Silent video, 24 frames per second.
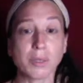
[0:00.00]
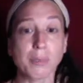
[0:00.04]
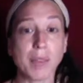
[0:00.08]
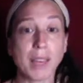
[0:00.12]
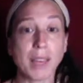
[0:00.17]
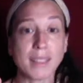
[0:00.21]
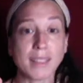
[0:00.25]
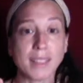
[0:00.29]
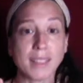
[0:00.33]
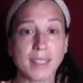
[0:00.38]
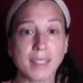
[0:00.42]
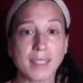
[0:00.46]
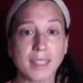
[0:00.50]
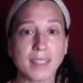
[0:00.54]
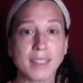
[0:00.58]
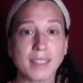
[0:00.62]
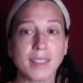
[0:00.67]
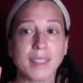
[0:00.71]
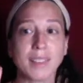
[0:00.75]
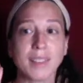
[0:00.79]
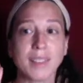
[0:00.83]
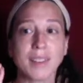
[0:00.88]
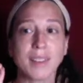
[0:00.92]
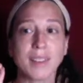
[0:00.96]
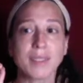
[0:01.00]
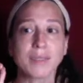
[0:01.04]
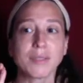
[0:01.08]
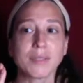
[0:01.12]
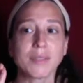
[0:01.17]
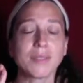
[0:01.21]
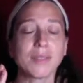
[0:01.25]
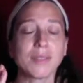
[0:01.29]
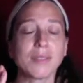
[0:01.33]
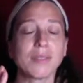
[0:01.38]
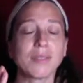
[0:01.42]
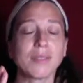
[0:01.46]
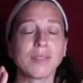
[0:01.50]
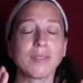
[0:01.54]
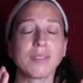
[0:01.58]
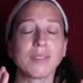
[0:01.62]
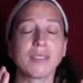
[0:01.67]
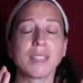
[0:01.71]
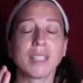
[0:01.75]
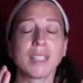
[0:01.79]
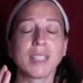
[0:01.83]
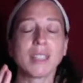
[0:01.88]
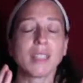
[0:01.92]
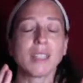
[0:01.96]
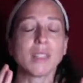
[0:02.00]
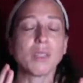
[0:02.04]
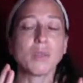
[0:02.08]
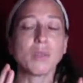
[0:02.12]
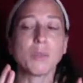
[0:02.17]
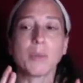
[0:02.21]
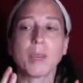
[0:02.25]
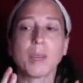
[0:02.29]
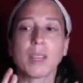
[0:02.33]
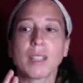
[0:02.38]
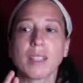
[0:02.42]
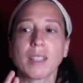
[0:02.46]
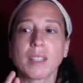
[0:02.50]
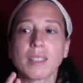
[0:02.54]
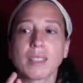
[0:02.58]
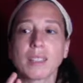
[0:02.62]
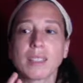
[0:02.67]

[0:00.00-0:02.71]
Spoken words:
messy instead of like human,